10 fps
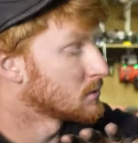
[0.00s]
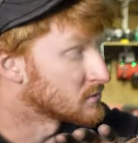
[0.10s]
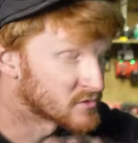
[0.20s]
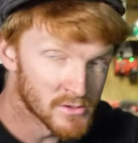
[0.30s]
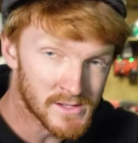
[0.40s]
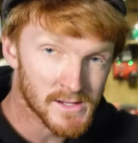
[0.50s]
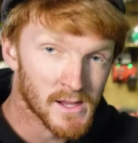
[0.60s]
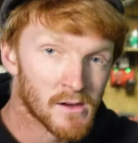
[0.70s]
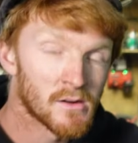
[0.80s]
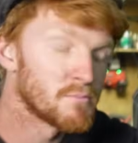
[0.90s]
we've done it
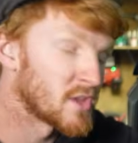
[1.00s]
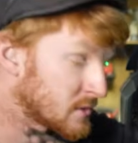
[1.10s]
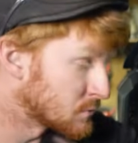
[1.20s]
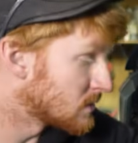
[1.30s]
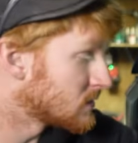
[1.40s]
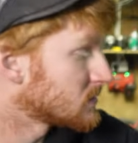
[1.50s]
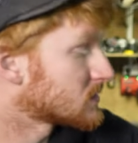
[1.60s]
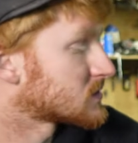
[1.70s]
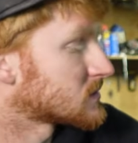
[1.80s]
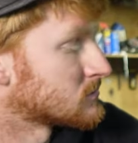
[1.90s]
now and it
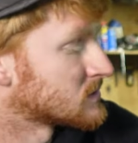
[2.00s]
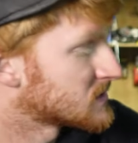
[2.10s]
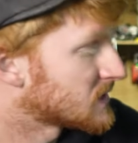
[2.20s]
works. There is